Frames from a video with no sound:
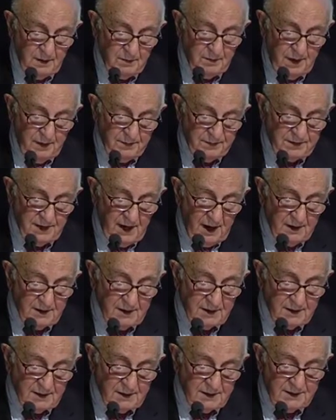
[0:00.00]
we have
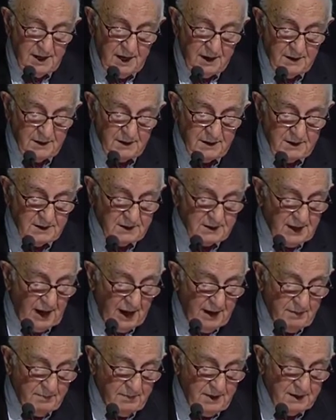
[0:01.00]
turned
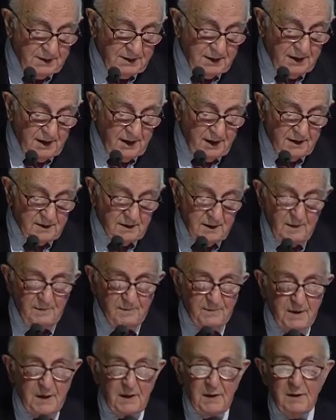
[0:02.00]
time and
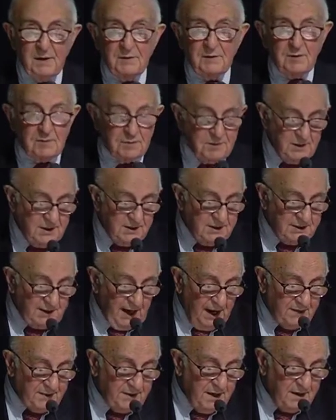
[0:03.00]
again to the
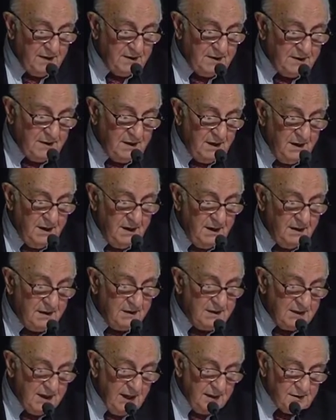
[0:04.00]
standards
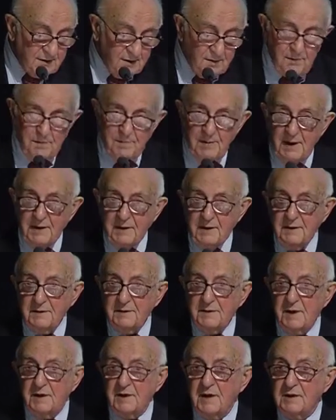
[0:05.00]
set by
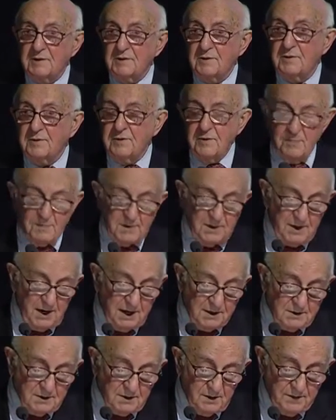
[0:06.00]
international human
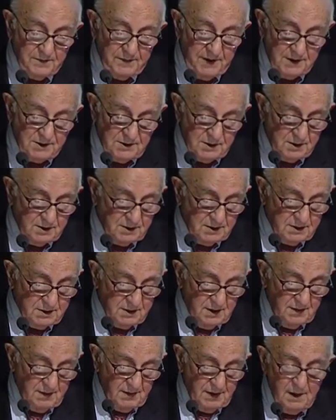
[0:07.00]
rights conventions,
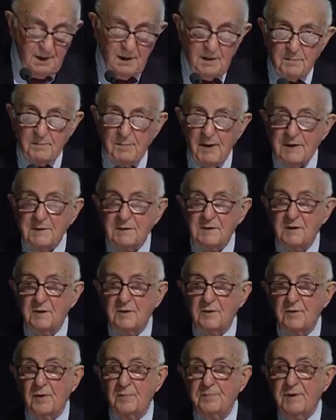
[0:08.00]
by the
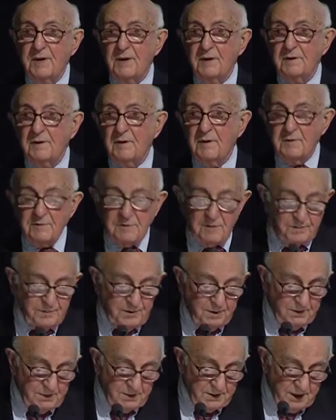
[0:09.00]
European Court of
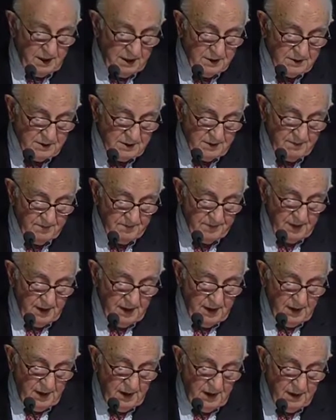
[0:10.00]
Human Rights
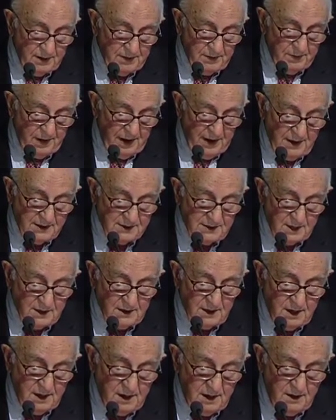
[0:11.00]
and by
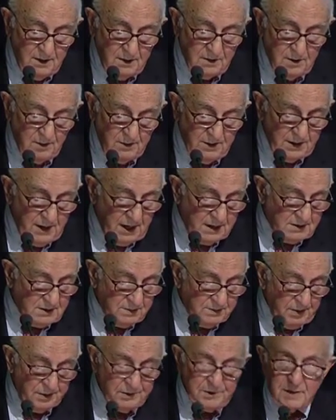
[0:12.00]
other key human rights
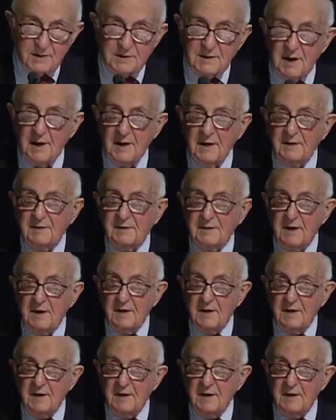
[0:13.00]
bodies and